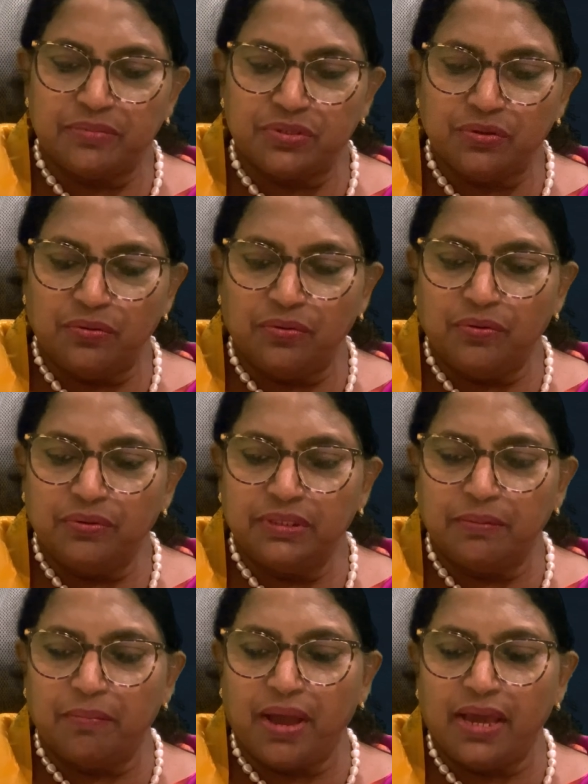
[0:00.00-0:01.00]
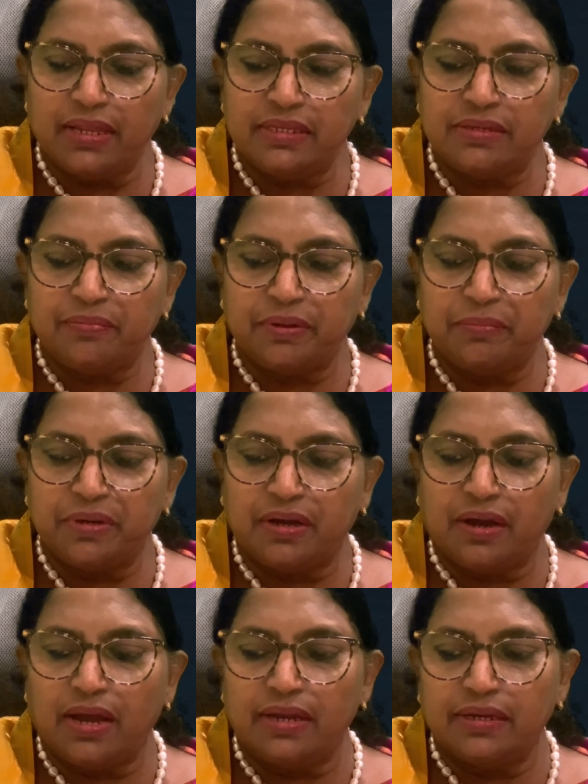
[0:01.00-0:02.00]
So the marriage of
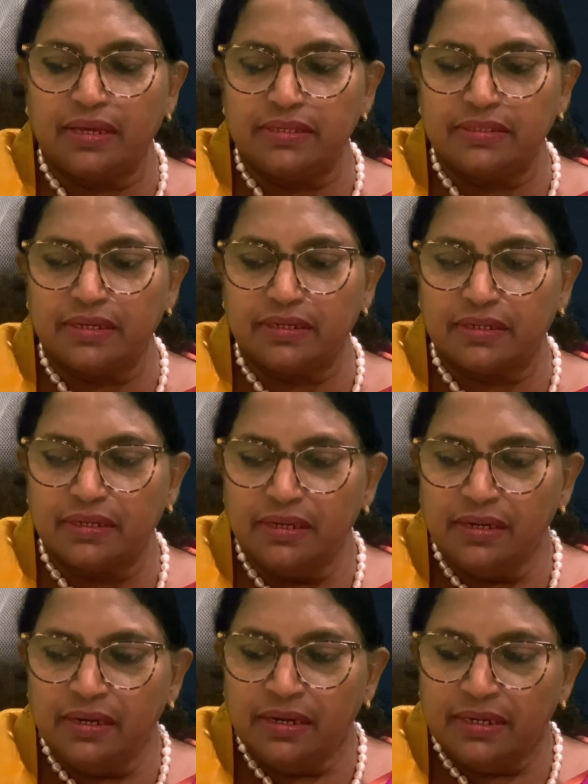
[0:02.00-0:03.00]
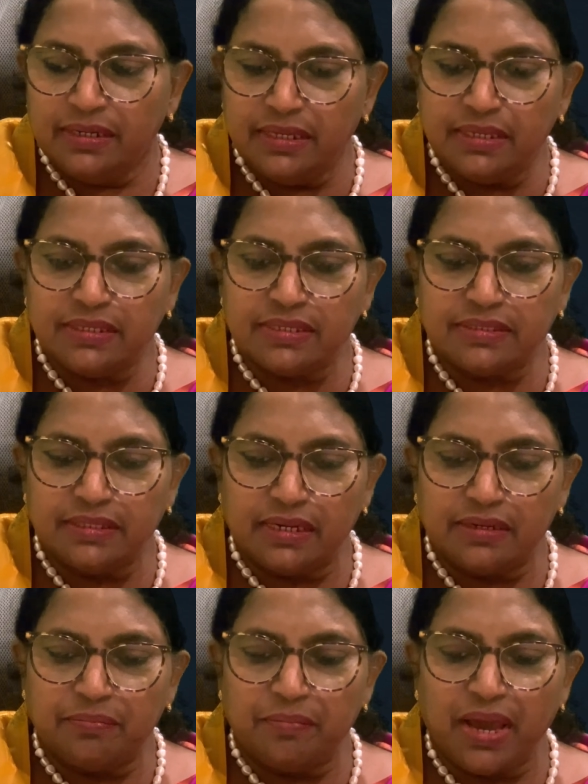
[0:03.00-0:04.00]
Rebecca and Isaac teaches
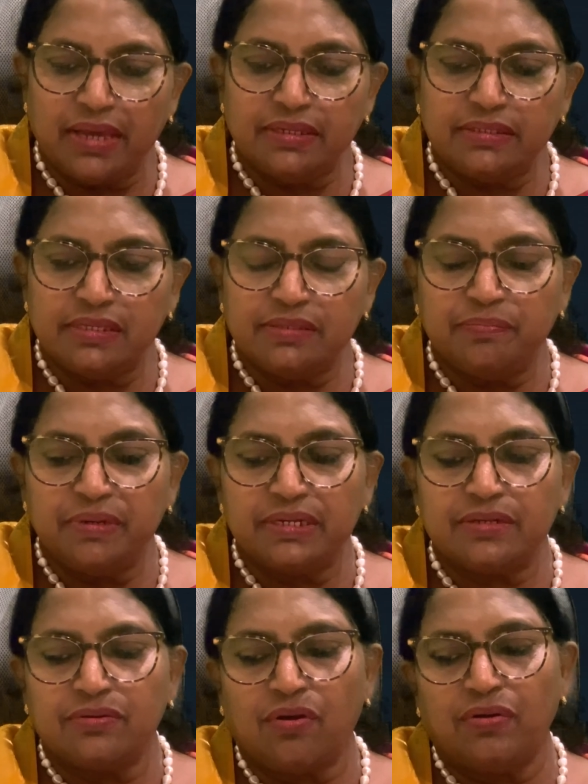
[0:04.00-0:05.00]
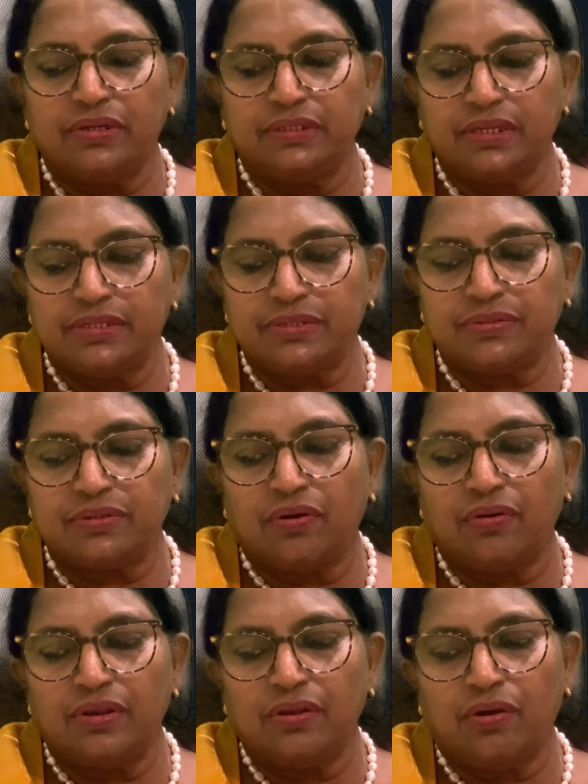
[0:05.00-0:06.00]
that marriage is built not just
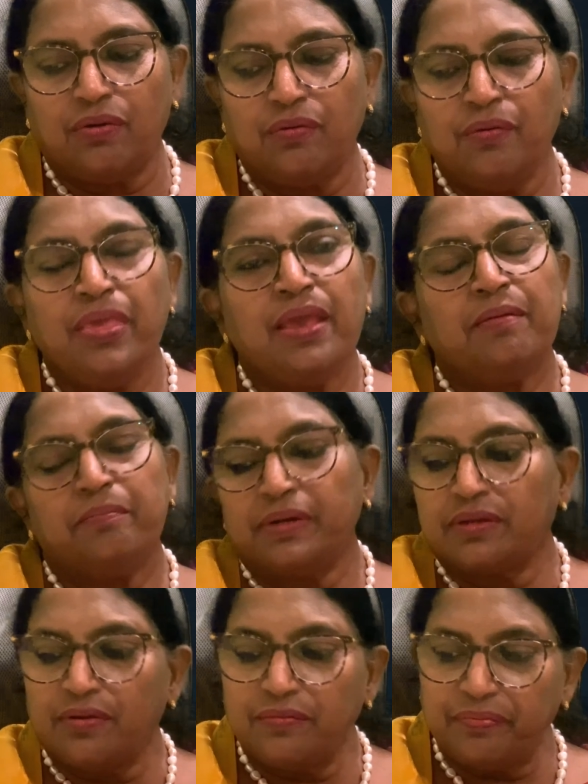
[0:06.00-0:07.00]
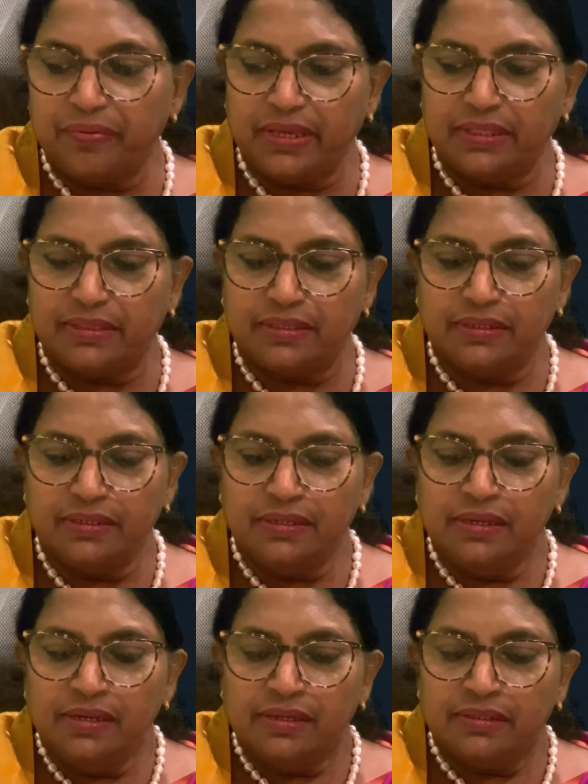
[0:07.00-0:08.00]
on love but on faith,
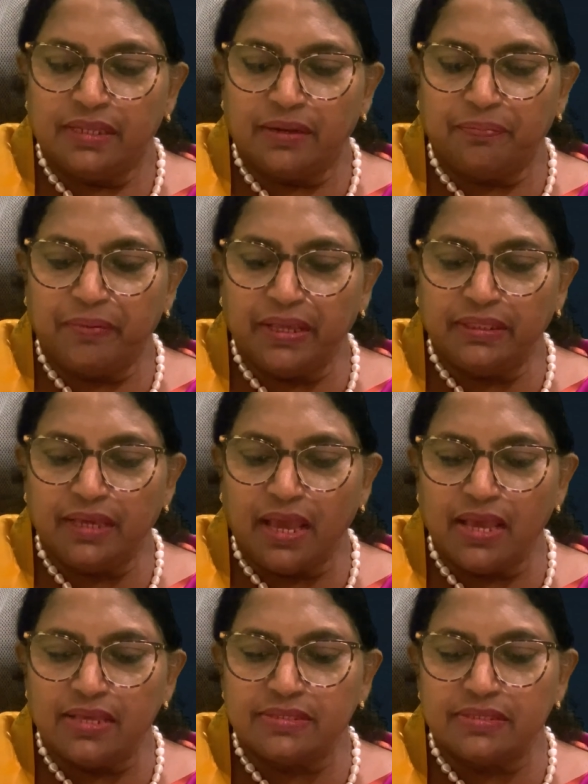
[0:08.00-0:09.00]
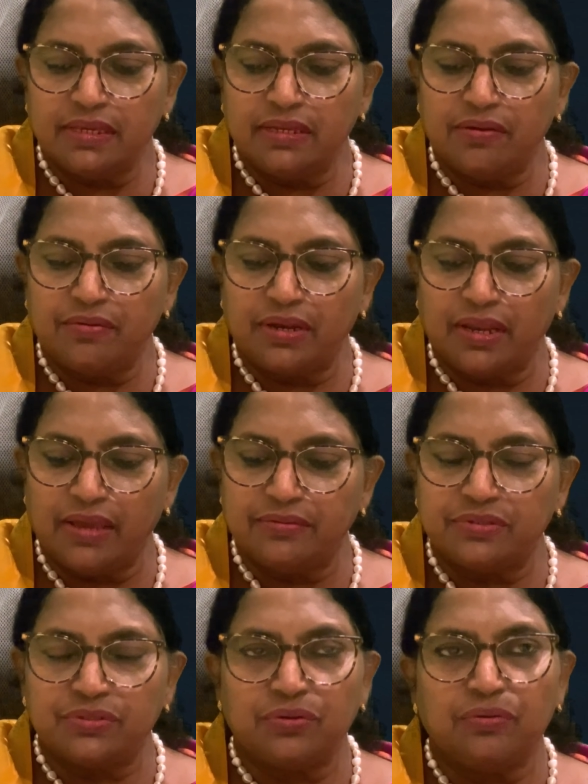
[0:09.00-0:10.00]
that faith has in our lives.
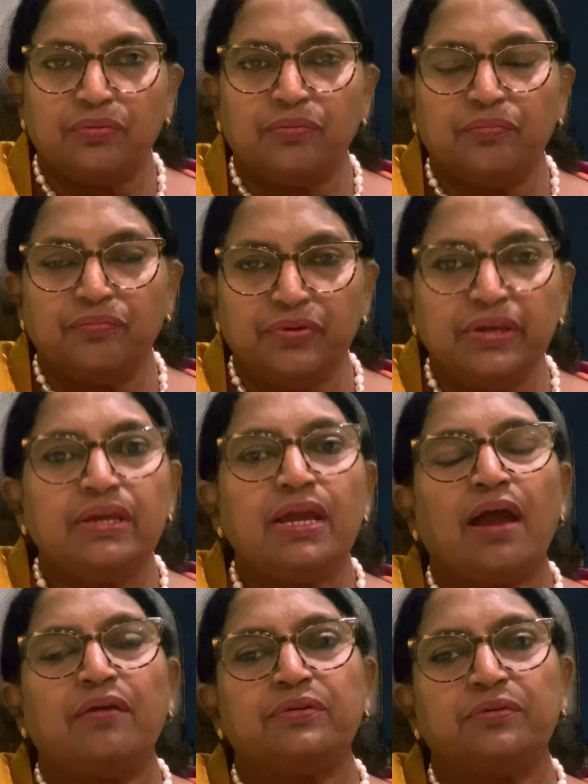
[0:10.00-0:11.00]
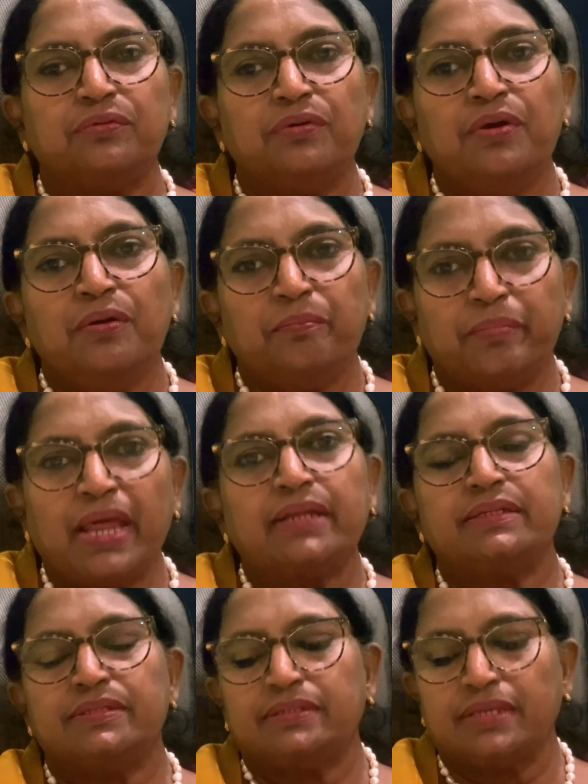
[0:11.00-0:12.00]
So we have to
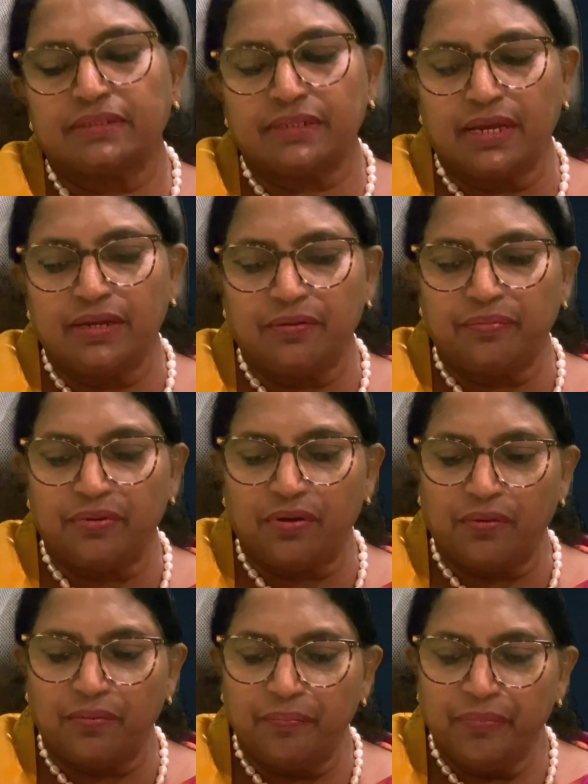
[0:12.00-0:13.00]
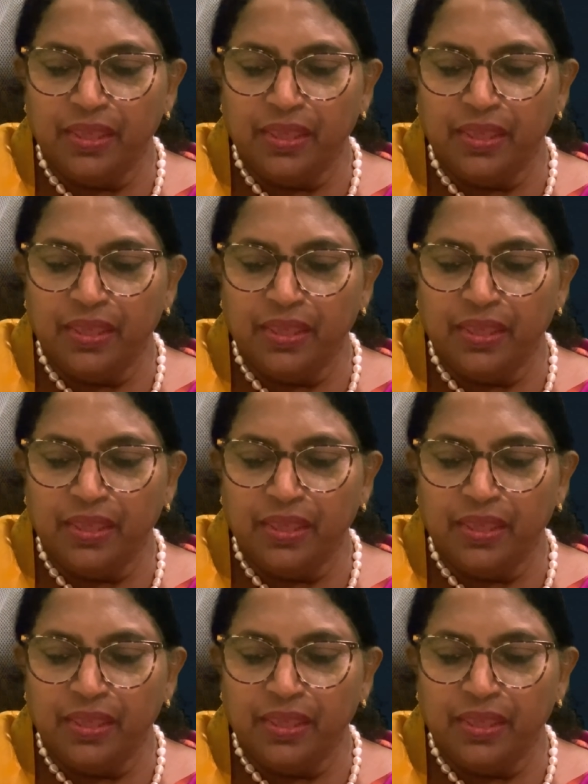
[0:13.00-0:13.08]
practice such kind of love.